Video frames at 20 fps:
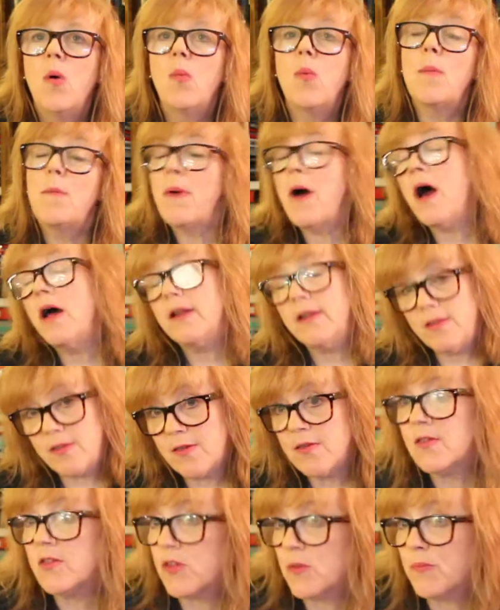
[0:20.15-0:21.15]
Well, partly
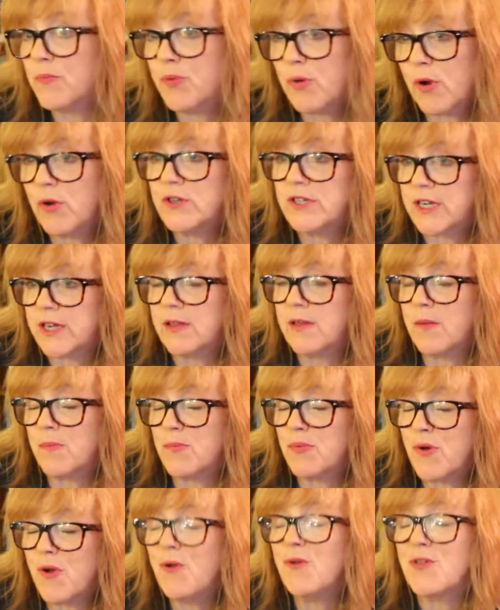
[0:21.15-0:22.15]
this is a
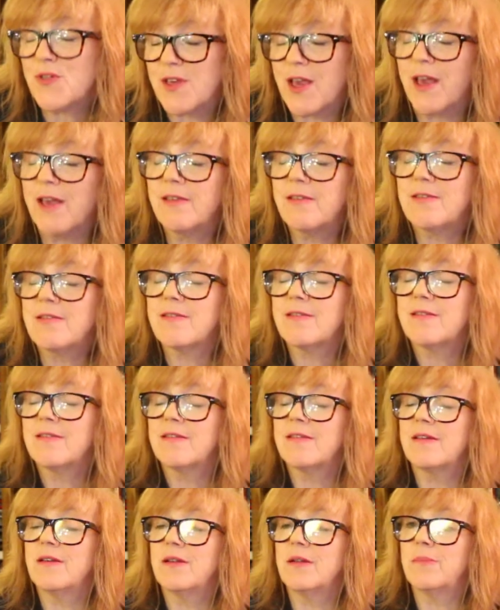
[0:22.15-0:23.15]
process
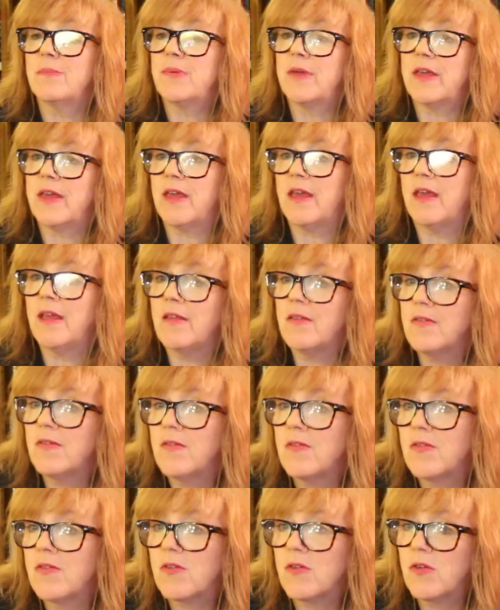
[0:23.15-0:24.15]
that
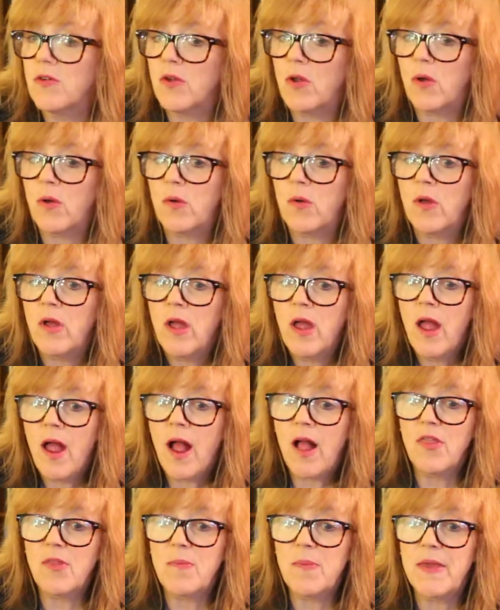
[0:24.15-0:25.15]
begins,
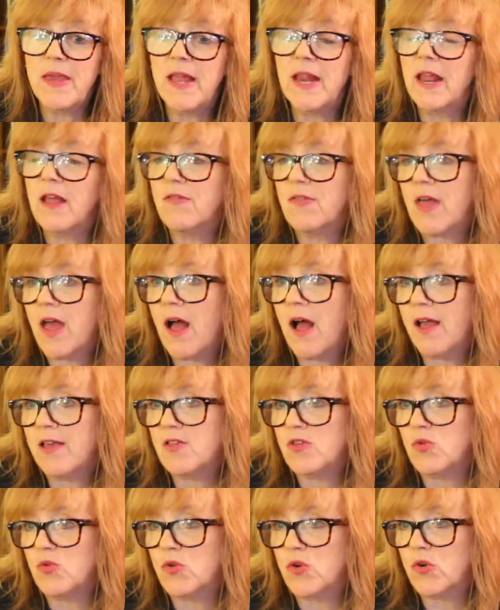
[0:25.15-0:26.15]
at the beginning of their high
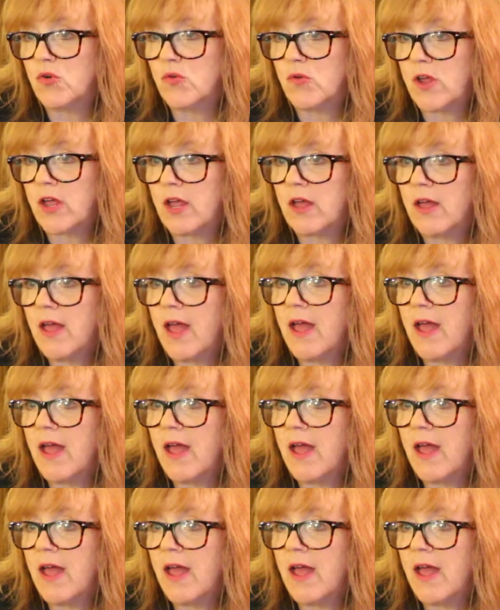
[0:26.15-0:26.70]
school career.